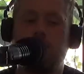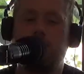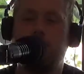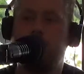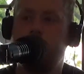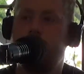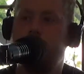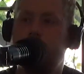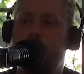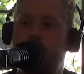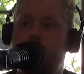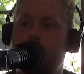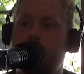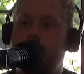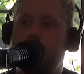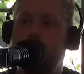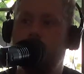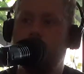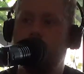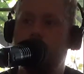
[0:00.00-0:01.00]
Did you guys ever get
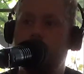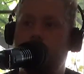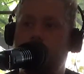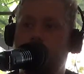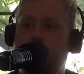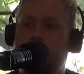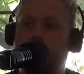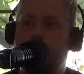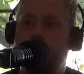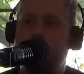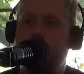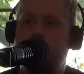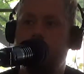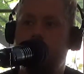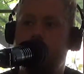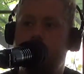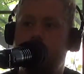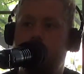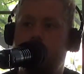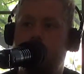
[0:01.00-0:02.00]
shit stolen at Ohio State?